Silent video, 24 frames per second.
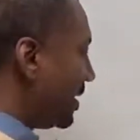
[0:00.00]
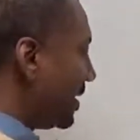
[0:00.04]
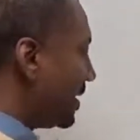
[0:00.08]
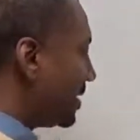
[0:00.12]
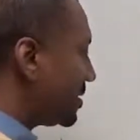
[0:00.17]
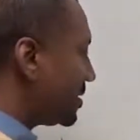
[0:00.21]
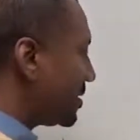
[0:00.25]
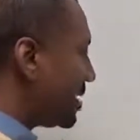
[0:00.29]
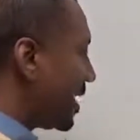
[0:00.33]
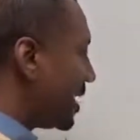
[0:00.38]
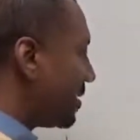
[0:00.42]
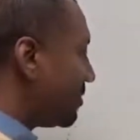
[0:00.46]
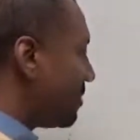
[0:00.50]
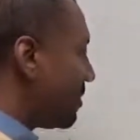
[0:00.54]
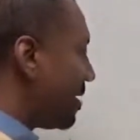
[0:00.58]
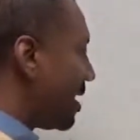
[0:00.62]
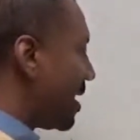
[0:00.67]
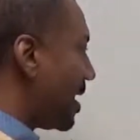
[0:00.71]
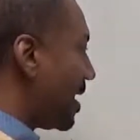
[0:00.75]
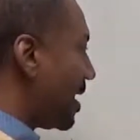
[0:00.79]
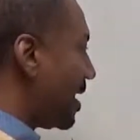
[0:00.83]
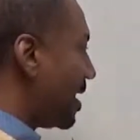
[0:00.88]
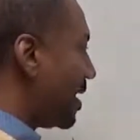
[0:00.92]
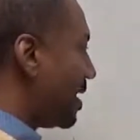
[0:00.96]
inside
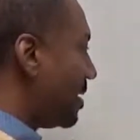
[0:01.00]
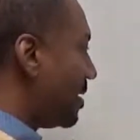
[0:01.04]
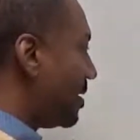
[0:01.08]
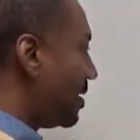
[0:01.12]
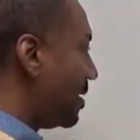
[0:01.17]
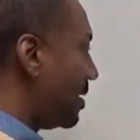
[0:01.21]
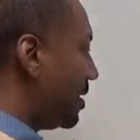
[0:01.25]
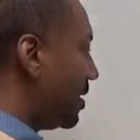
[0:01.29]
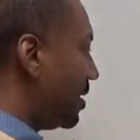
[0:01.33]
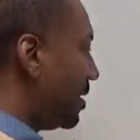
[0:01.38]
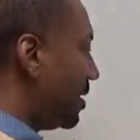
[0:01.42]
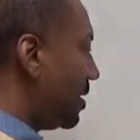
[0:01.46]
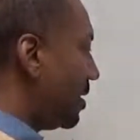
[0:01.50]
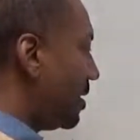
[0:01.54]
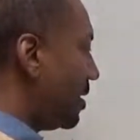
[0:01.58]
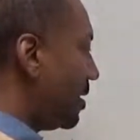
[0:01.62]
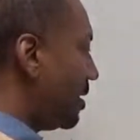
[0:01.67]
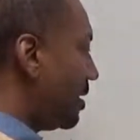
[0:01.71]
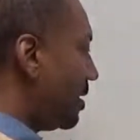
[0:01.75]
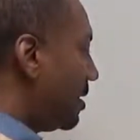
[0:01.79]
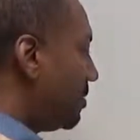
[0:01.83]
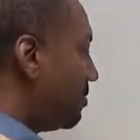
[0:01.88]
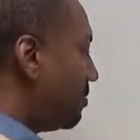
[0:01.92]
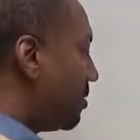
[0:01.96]
my
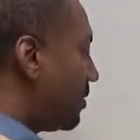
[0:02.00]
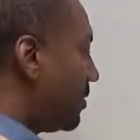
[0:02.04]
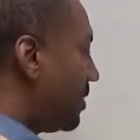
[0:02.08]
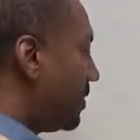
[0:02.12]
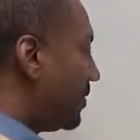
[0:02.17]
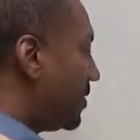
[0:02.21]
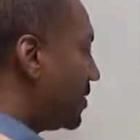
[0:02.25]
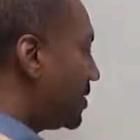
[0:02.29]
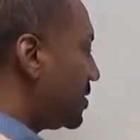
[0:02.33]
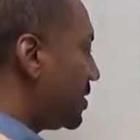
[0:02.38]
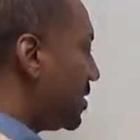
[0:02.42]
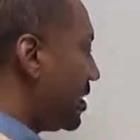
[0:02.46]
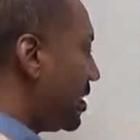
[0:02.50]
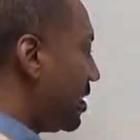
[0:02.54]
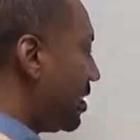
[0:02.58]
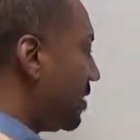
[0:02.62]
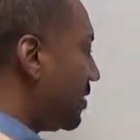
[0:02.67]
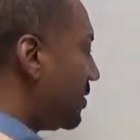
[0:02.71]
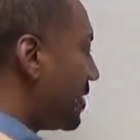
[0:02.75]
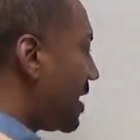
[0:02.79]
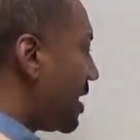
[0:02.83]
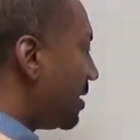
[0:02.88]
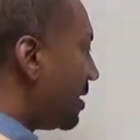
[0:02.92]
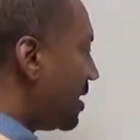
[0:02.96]
parenthesis.
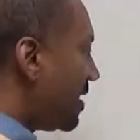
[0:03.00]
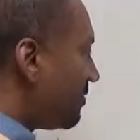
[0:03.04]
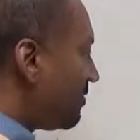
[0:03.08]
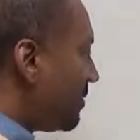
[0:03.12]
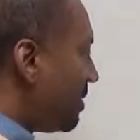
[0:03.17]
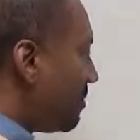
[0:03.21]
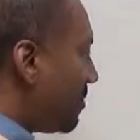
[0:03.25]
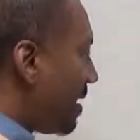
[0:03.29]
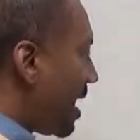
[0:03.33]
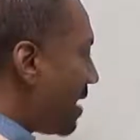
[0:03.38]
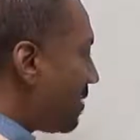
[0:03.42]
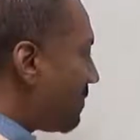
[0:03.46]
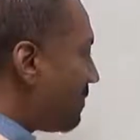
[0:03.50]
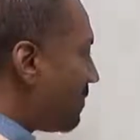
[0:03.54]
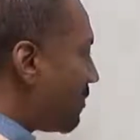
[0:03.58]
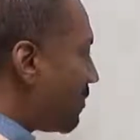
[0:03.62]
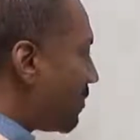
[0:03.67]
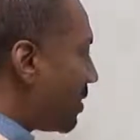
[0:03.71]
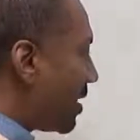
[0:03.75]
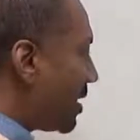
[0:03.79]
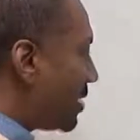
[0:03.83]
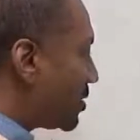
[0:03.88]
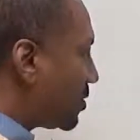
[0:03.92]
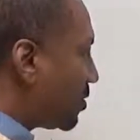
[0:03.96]
That'll give me back
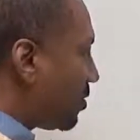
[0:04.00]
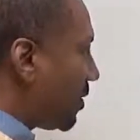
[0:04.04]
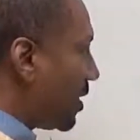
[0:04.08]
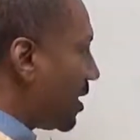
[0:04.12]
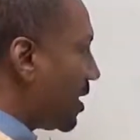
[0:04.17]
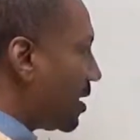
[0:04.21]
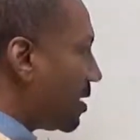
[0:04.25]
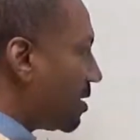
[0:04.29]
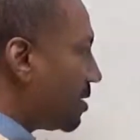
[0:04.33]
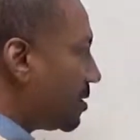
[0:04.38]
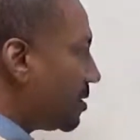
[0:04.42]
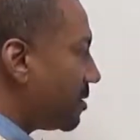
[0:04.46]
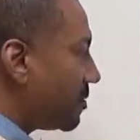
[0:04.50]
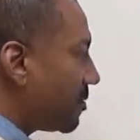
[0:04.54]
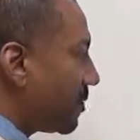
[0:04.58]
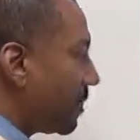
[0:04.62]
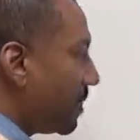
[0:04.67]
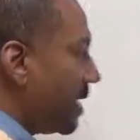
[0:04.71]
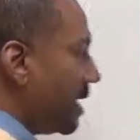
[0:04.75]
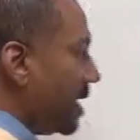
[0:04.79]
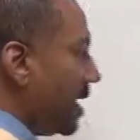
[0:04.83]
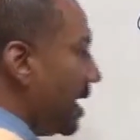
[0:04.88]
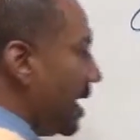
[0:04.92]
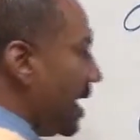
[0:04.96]
4a squared.
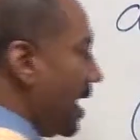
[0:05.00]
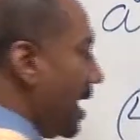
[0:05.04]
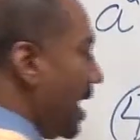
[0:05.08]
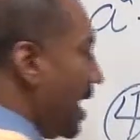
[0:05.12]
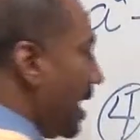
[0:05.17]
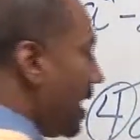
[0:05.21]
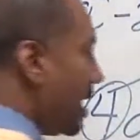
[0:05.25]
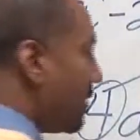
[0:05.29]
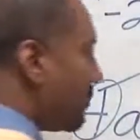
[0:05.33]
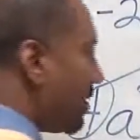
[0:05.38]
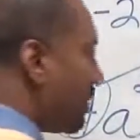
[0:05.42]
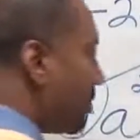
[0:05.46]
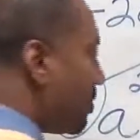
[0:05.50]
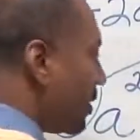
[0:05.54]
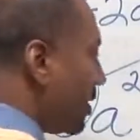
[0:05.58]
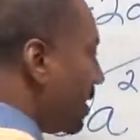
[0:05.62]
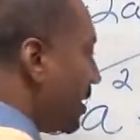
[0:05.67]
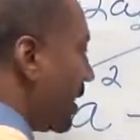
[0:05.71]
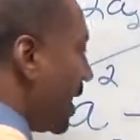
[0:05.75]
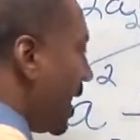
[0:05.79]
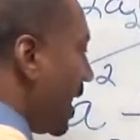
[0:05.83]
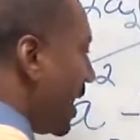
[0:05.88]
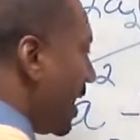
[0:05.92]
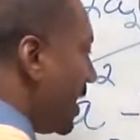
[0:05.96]
And if I put a
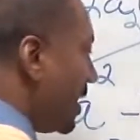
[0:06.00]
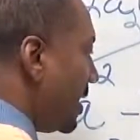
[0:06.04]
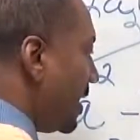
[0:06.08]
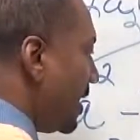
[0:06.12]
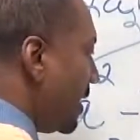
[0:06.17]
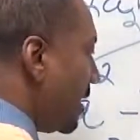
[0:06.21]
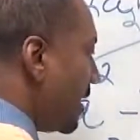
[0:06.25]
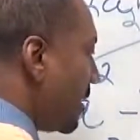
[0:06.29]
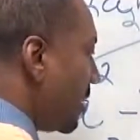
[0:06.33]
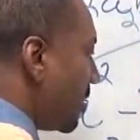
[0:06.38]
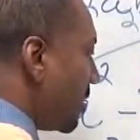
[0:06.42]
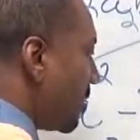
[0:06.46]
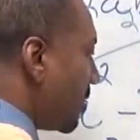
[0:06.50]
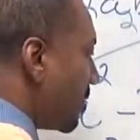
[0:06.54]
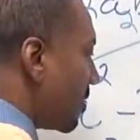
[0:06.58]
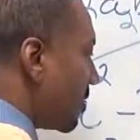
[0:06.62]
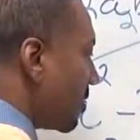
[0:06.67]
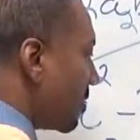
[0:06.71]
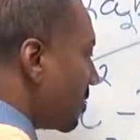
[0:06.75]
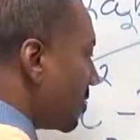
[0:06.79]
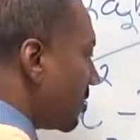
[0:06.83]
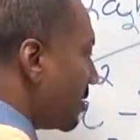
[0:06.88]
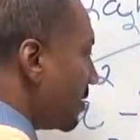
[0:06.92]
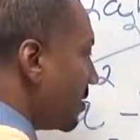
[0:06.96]
9 here,
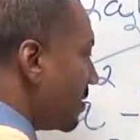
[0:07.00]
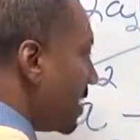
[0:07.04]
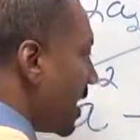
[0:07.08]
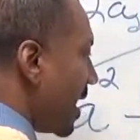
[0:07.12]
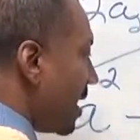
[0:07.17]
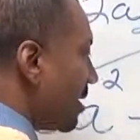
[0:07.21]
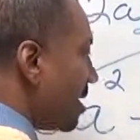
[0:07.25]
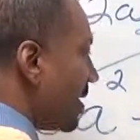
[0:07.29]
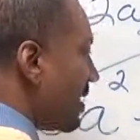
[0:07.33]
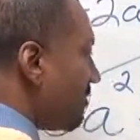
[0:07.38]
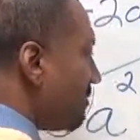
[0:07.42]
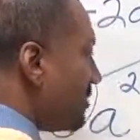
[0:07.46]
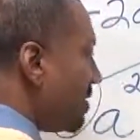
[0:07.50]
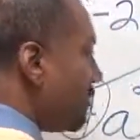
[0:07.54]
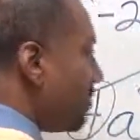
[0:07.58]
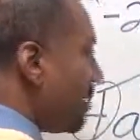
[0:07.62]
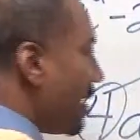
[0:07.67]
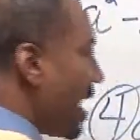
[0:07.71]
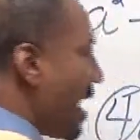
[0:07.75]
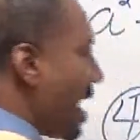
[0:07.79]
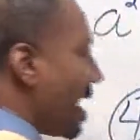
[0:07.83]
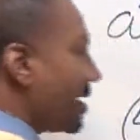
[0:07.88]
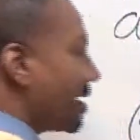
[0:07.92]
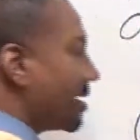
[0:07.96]
that'll give me
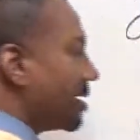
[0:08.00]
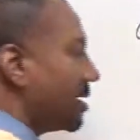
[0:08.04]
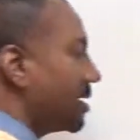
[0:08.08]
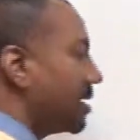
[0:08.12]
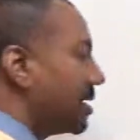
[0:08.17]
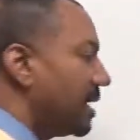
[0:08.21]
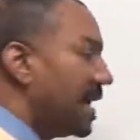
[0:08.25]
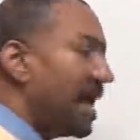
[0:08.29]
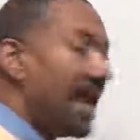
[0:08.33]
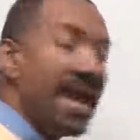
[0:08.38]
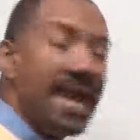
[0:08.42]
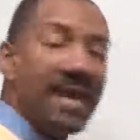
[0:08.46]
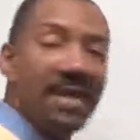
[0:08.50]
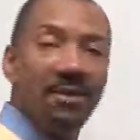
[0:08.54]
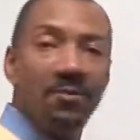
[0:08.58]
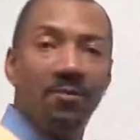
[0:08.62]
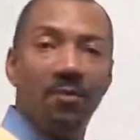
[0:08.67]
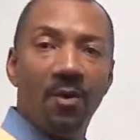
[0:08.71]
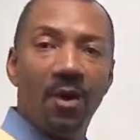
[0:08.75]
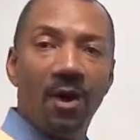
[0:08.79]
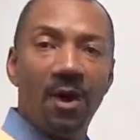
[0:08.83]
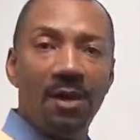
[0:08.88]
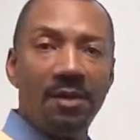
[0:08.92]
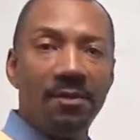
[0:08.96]
back
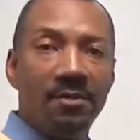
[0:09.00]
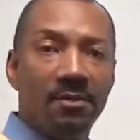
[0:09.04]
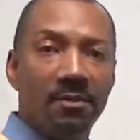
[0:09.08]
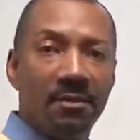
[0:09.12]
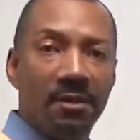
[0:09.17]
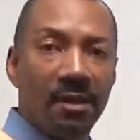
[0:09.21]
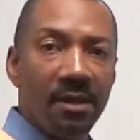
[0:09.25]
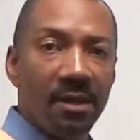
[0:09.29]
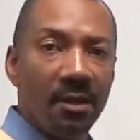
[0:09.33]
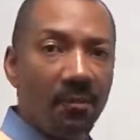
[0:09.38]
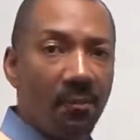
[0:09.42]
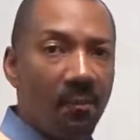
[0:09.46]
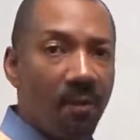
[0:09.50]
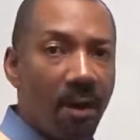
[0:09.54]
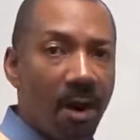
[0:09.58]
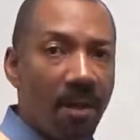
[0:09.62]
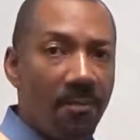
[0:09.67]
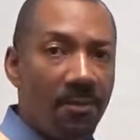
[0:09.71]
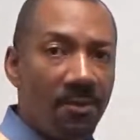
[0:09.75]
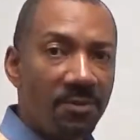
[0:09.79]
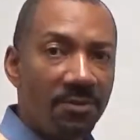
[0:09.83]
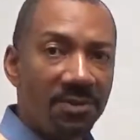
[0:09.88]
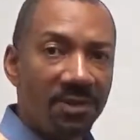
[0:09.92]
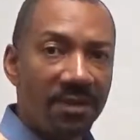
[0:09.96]
81. We're
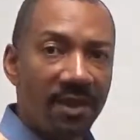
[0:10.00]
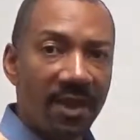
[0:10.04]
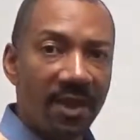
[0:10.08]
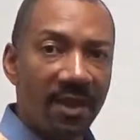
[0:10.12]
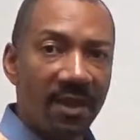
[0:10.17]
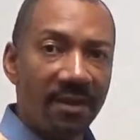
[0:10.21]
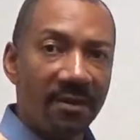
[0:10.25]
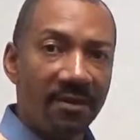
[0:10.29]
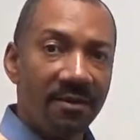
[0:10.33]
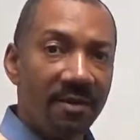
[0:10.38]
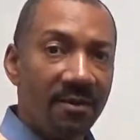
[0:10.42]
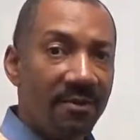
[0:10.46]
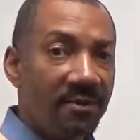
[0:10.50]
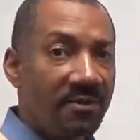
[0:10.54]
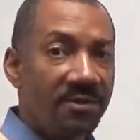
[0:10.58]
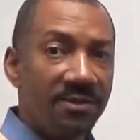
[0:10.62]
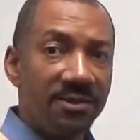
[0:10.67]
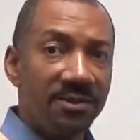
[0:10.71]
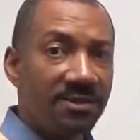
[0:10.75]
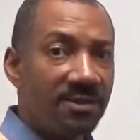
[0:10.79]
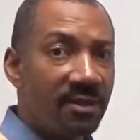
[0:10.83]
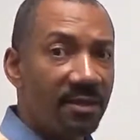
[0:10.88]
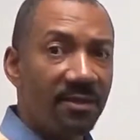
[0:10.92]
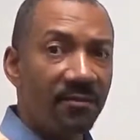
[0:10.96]
almost there. This
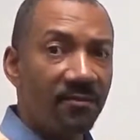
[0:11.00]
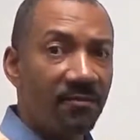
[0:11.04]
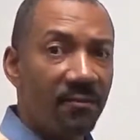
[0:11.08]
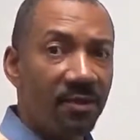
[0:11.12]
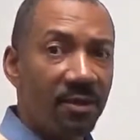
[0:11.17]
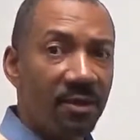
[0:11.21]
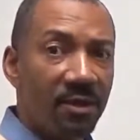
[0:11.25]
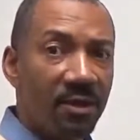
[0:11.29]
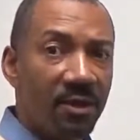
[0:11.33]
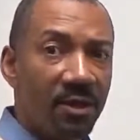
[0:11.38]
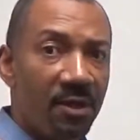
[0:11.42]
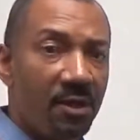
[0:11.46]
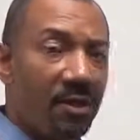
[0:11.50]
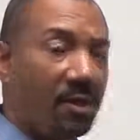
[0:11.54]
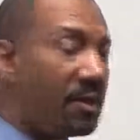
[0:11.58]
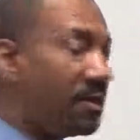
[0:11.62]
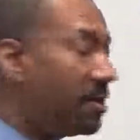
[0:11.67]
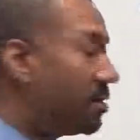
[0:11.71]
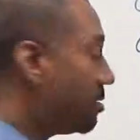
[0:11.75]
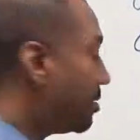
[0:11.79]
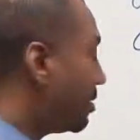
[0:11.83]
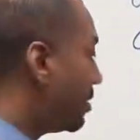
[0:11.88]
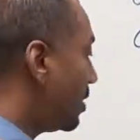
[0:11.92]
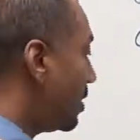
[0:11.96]
is looking real
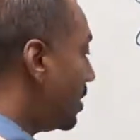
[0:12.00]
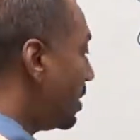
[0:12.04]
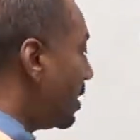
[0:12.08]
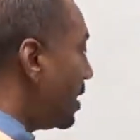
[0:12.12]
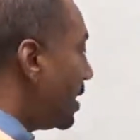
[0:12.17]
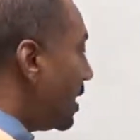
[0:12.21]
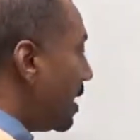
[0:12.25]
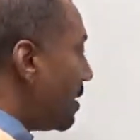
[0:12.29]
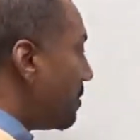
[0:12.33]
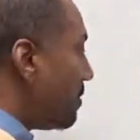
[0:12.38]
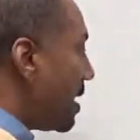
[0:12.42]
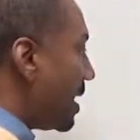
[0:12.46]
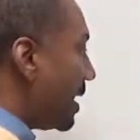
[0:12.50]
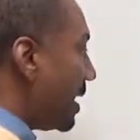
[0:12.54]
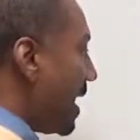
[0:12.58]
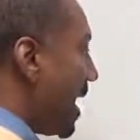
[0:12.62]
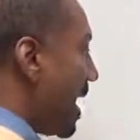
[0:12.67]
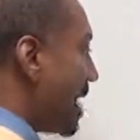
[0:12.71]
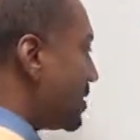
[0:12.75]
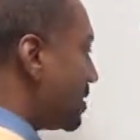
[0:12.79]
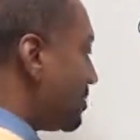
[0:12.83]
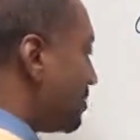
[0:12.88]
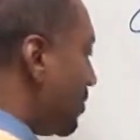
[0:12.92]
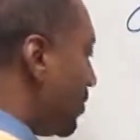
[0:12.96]
good. My
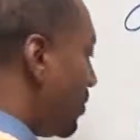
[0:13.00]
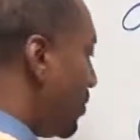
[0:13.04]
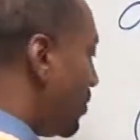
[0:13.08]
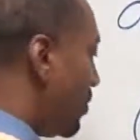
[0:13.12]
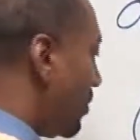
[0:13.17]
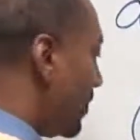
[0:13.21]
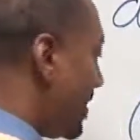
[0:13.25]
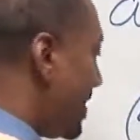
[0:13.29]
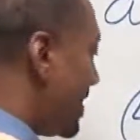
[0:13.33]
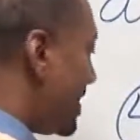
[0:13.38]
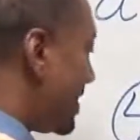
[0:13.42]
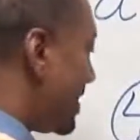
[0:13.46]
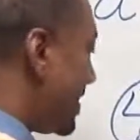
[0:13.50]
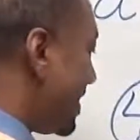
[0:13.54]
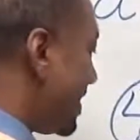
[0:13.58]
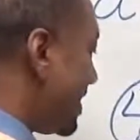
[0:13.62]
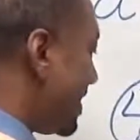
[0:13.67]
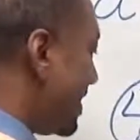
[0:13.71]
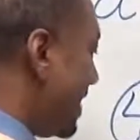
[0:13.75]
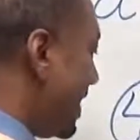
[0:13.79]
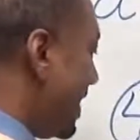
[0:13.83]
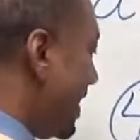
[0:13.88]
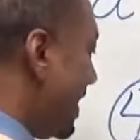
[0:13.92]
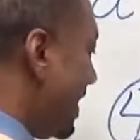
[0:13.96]
last move is to
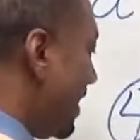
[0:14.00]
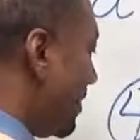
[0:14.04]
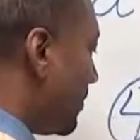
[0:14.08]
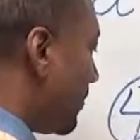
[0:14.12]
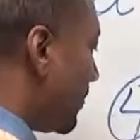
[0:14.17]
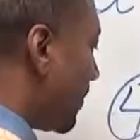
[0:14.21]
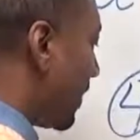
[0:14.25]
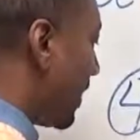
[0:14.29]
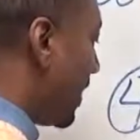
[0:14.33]
see